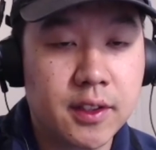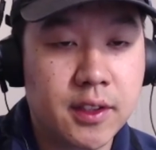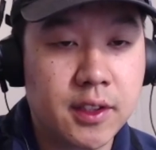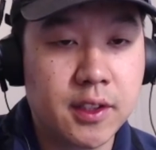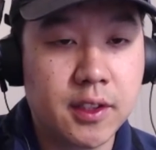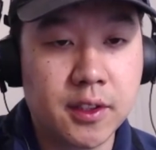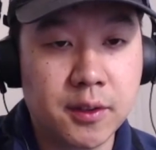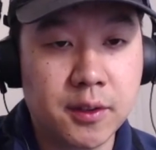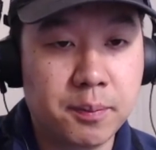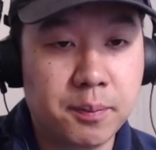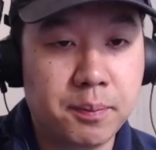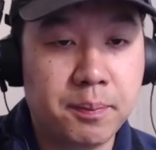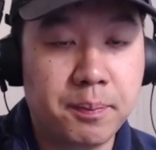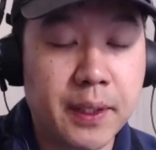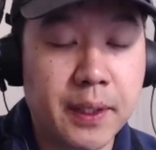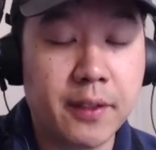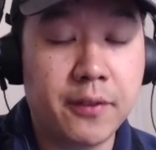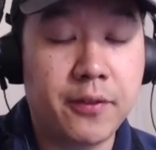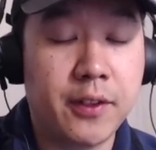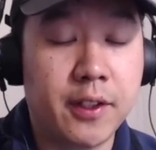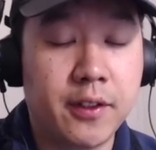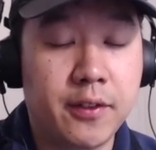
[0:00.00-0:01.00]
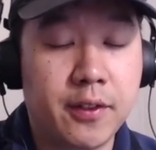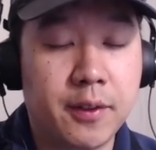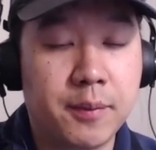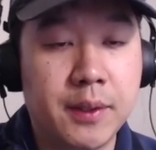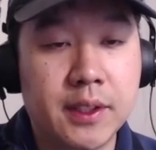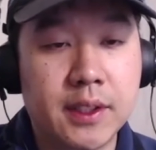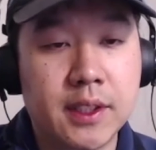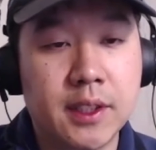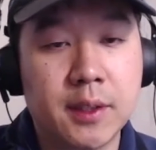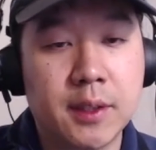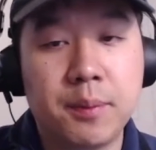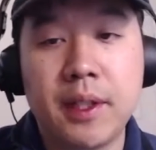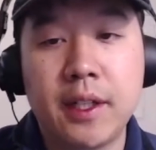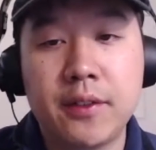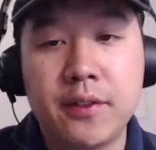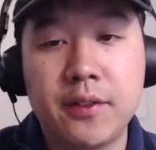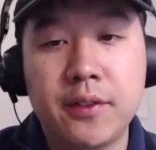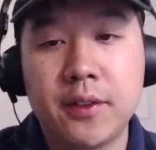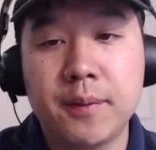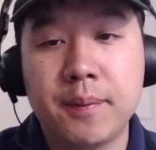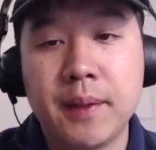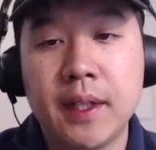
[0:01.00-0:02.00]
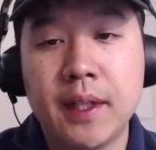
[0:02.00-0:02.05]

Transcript: to benefit from using your platform.